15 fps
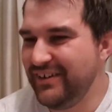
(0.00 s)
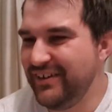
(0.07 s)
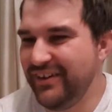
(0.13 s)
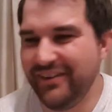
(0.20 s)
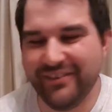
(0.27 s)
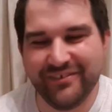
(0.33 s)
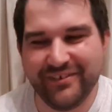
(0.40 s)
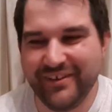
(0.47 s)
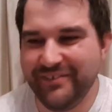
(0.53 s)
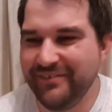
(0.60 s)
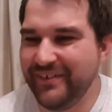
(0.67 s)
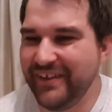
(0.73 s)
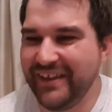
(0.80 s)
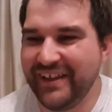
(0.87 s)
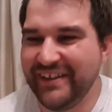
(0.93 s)
Oh, I really
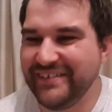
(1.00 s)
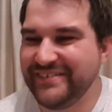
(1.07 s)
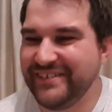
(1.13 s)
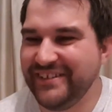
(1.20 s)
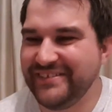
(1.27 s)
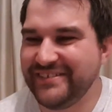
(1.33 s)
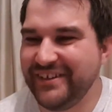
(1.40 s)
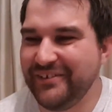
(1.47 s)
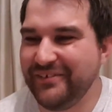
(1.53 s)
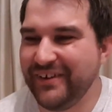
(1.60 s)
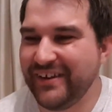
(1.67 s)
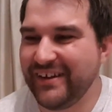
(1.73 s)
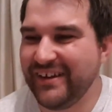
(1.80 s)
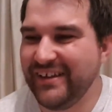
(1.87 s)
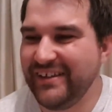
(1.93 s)
want to get this done so
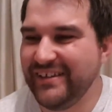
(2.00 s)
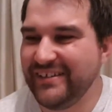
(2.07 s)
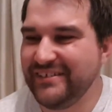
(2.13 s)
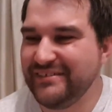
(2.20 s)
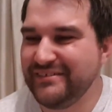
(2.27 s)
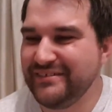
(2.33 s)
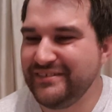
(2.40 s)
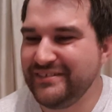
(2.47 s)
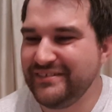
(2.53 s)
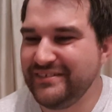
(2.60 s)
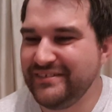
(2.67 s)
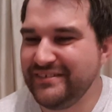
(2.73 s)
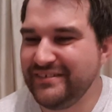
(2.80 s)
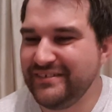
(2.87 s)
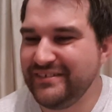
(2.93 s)
quickly.
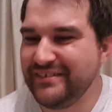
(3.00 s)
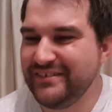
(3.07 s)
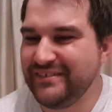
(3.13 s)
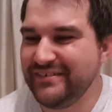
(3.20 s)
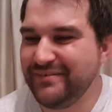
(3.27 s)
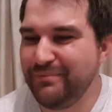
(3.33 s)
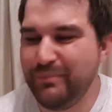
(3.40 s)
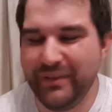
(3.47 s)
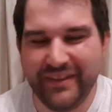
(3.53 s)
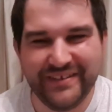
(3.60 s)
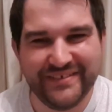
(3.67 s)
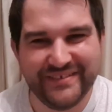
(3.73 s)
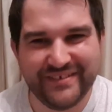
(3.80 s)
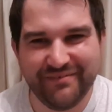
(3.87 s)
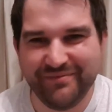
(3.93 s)
But
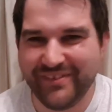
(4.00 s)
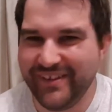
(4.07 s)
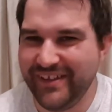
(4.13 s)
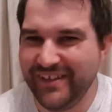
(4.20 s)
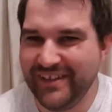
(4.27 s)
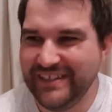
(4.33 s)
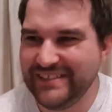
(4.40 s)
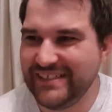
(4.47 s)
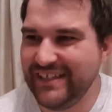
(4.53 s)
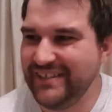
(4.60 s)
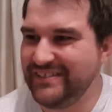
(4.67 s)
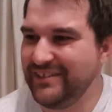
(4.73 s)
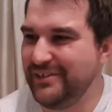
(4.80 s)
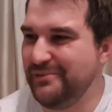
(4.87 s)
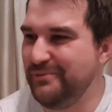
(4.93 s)
this is something that you need to
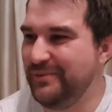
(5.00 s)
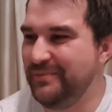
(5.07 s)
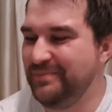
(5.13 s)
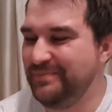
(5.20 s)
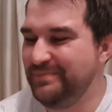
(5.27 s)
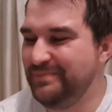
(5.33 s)
take your time on.